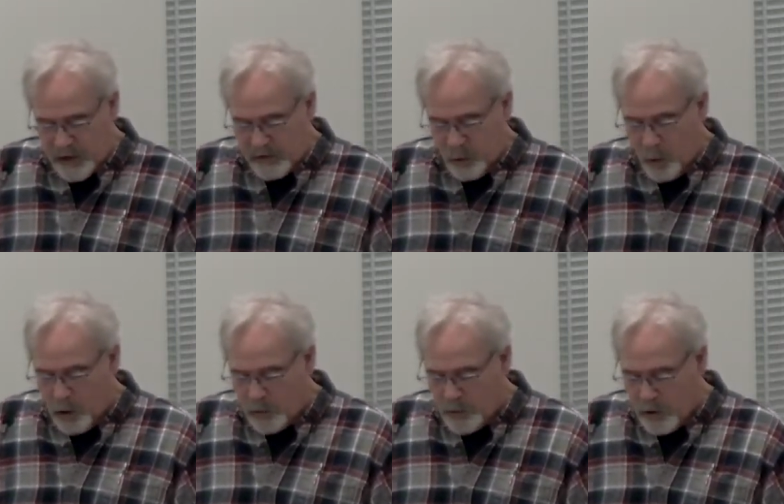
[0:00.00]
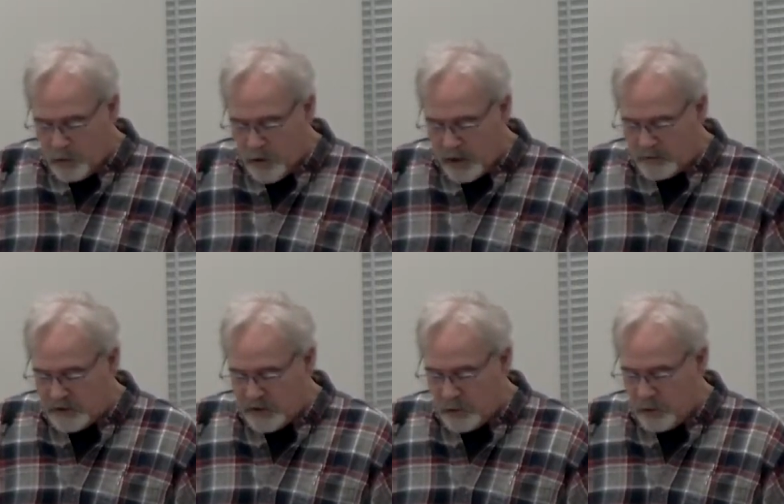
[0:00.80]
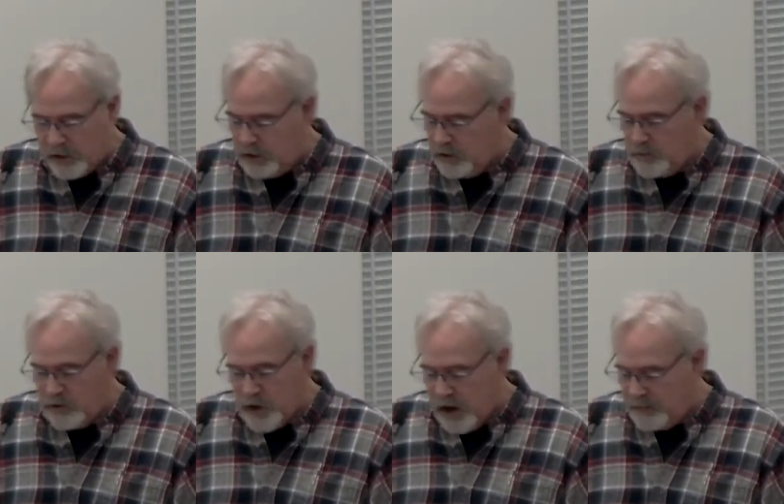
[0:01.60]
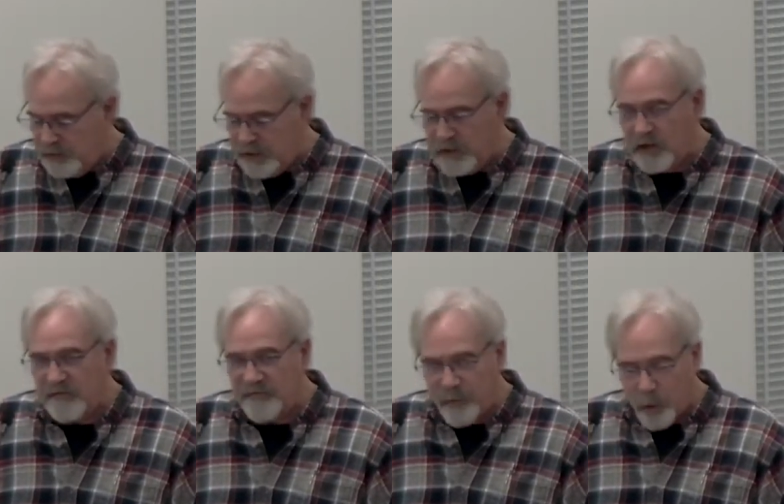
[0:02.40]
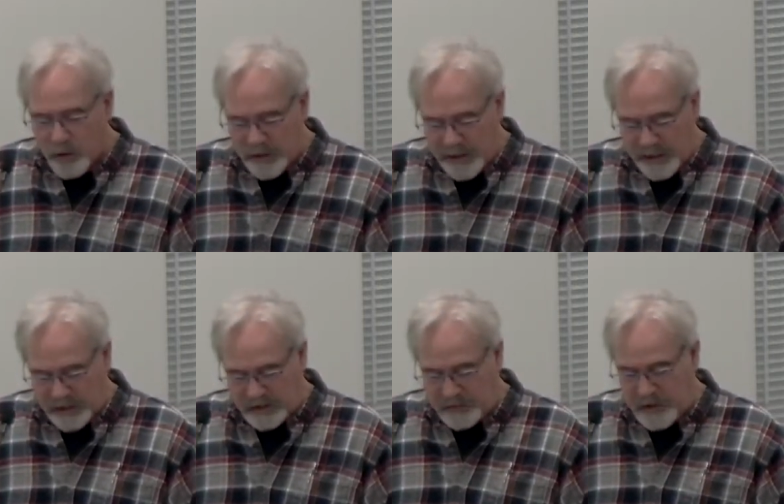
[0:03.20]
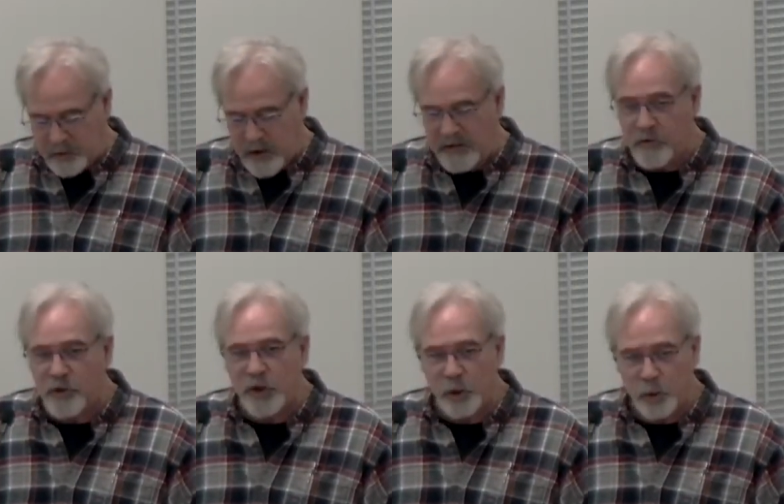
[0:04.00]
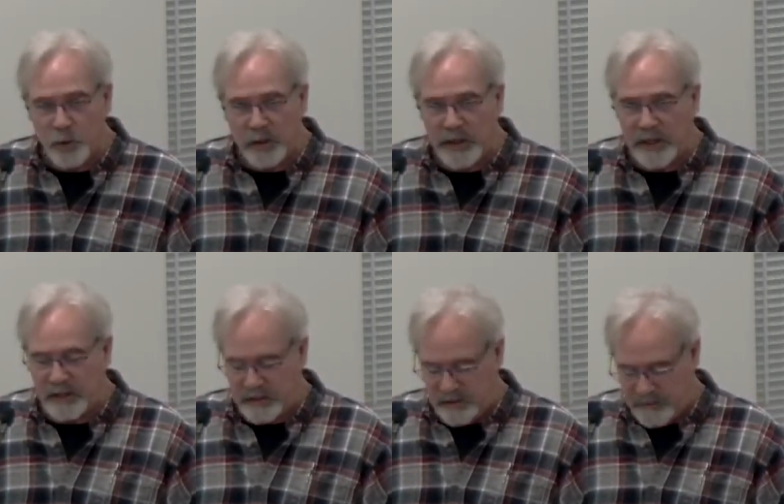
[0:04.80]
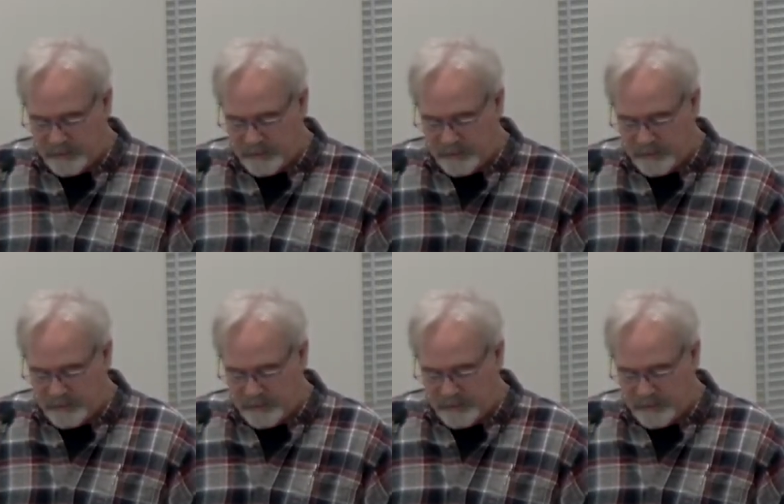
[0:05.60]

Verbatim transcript: The woke programs and curriculum are not being done for the kids, but rather to the kids.